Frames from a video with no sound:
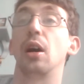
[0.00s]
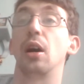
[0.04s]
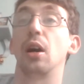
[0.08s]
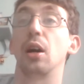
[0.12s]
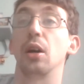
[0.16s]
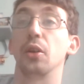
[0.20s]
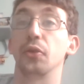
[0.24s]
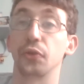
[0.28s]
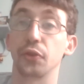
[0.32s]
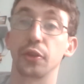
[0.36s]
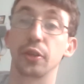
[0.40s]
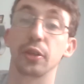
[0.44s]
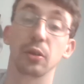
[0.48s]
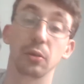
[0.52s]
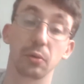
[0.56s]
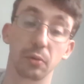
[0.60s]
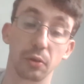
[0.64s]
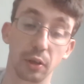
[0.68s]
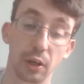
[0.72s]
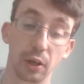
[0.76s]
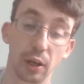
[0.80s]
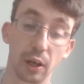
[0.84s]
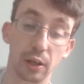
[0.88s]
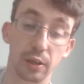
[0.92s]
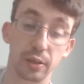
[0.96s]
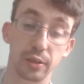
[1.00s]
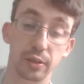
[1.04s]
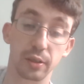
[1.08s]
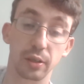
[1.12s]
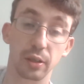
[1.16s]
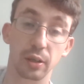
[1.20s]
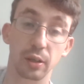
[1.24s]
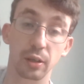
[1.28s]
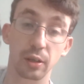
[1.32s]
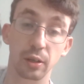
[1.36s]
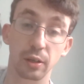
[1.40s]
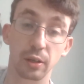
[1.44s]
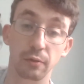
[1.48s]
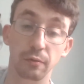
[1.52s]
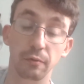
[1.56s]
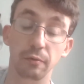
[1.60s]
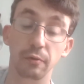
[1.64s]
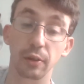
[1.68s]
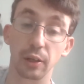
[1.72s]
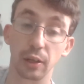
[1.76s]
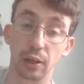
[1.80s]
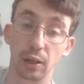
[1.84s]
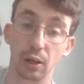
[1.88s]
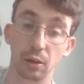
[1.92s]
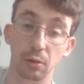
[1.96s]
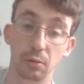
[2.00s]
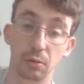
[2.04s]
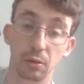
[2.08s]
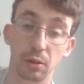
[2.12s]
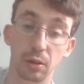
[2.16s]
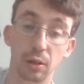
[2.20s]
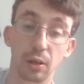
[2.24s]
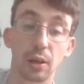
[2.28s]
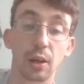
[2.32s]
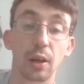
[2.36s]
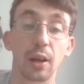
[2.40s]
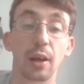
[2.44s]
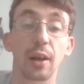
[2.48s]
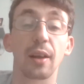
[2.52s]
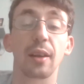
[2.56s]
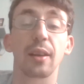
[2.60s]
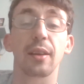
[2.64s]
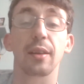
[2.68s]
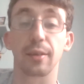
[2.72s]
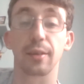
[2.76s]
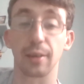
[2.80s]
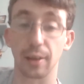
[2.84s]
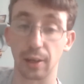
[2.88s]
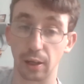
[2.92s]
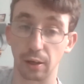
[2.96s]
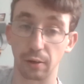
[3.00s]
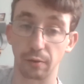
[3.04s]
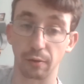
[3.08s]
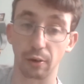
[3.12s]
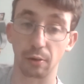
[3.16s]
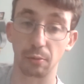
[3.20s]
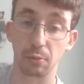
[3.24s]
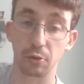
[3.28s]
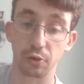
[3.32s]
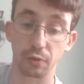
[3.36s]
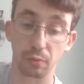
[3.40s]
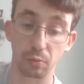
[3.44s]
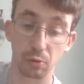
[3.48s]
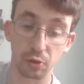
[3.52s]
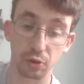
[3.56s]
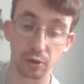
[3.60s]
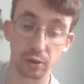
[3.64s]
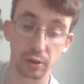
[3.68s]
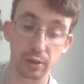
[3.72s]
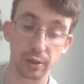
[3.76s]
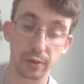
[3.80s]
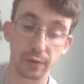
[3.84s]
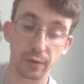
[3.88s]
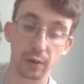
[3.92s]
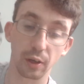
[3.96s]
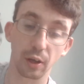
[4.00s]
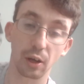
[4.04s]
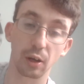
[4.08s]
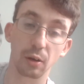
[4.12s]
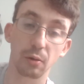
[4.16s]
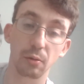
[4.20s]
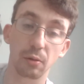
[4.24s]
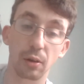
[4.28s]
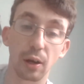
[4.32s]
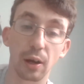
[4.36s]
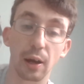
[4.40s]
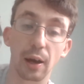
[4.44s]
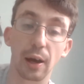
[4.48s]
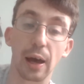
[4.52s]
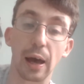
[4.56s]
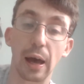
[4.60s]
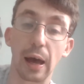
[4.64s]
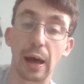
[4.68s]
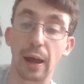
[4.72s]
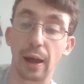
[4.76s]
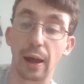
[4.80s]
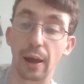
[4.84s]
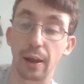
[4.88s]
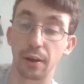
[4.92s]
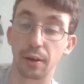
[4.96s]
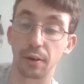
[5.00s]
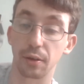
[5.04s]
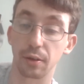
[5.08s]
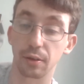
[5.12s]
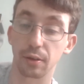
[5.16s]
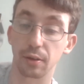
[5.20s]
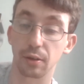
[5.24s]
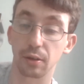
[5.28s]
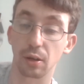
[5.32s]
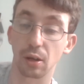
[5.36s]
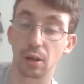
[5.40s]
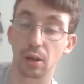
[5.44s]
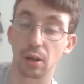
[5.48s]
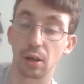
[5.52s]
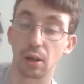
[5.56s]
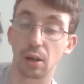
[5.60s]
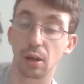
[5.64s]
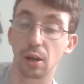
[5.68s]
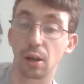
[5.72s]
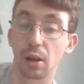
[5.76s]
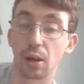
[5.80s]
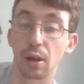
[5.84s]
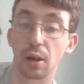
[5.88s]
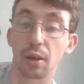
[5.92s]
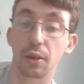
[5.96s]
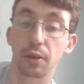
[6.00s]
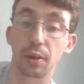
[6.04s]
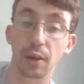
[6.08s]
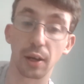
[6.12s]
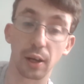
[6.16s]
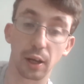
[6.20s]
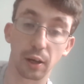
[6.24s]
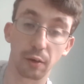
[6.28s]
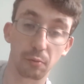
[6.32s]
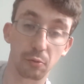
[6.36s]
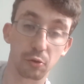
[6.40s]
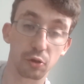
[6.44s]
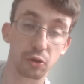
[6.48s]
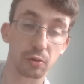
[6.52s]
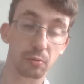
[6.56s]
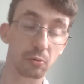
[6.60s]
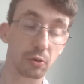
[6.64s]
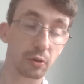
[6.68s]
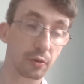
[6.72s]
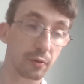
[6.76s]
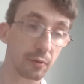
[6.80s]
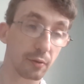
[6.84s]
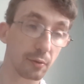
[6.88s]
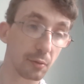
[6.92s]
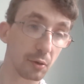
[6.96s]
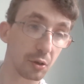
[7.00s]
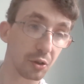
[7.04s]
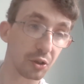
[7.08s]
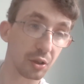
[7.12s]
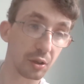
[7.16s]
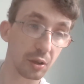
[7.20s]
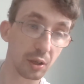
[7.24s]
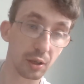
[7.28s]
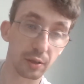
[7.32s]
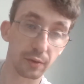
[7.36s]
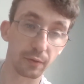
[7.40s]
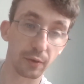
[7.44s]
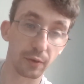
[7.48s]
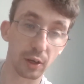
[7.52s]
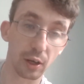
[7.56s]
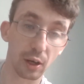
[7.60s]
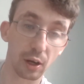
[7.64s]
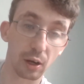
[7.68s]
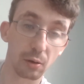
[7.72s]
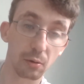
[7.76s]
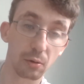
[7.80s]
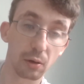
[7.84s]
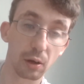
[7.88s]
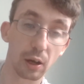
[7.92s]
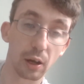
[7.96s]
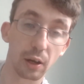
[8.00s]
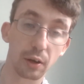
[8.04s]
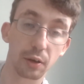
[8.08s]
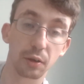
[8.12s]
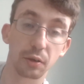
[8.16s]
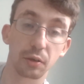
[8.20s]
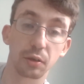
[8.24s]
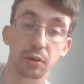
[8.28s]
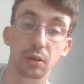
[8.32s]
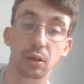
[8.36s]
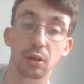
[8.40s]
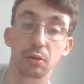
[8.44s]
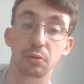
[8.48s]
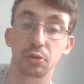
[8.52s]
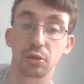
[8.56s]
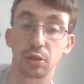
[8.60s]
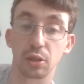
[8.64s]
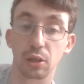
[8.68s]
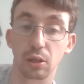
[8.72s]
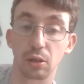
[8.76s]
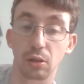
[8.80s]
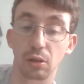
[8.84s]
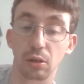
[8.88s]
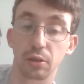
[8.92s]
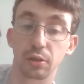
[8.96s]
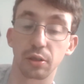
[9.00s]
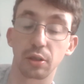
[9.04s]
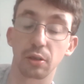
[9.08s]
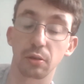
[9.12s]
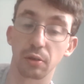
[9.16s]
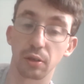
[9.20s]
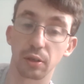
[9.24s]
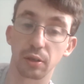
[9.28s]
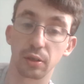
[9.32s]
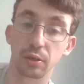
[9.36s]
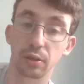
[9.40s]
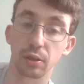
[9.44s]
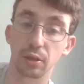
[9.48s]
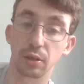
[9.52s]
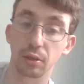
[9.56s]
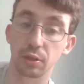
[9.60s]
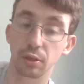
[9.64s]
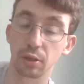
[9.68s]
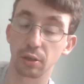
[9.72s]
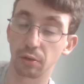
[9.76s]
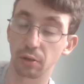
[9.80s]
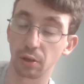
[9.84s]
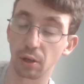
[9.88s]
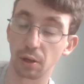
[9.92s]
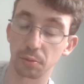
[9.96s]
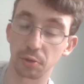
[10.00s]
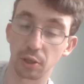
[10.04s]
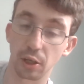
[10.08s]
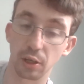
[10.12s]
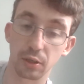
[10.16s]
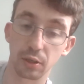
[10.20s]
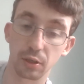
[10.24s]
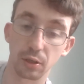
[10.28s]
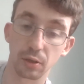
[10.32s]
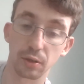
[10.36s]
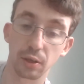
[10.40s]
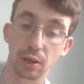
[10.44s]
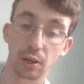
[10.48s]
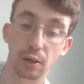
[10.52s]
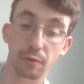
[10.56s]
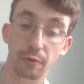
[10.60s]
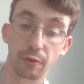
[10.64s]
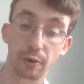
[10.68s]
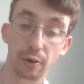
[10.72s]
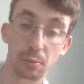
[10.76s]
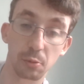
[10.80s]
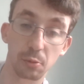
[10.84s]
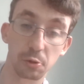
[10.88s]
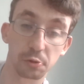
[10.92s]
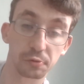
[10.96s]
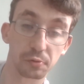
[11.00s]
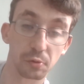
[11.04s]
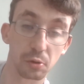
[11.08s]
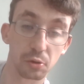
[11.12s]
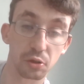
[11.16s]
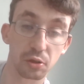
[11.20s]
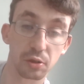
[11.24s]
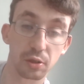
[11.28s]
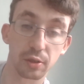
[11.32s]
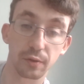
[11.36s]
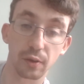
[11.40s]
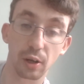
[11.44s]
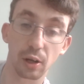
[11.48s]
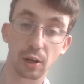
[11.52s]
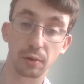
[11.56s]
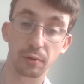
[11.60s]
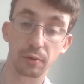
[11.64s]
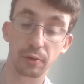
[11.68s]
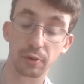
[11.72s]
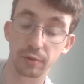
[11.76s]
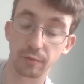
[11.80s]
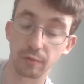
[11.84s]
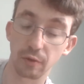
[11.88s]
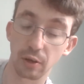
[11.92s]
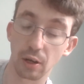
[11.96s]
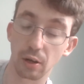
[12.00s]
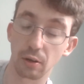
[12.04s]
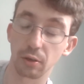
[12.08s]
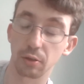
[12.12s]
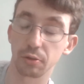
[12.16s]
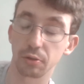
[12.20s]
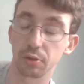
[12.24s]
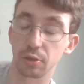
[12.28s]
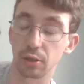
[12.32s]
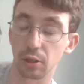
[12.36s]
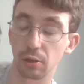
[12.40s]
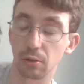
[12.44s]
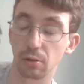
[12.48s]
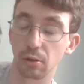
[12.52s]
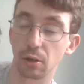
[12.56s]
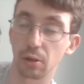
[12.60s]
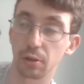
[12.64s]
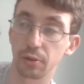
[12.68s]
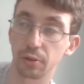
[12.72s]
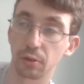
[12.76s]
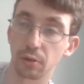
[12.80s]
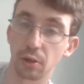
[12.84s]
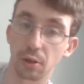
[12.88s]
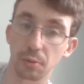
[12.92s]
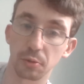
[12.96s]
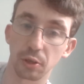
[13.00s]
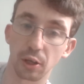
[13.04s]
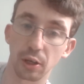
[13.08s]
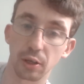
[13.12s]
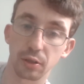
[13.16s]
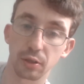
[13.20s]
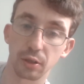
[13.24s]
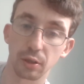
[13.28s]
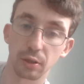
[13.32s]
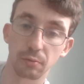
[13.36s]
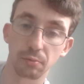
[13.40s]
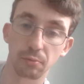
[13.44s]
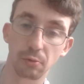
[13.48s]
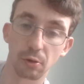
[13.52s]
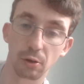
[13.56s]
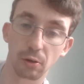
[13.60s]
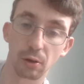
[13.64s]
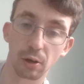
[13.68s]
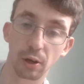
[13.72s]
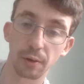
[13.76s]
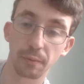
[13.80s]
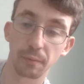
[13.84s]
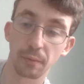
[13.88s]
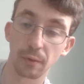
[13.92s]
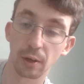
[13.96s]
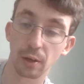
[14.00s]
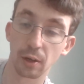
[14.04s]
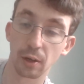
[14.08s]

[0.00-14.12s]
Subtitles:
until the next video, thank you very much for watching this video, and thank you for watching this video, and then I'll see you until the update 2. Thank you very much for watching this video, and I'll see you guys on update 2. All right.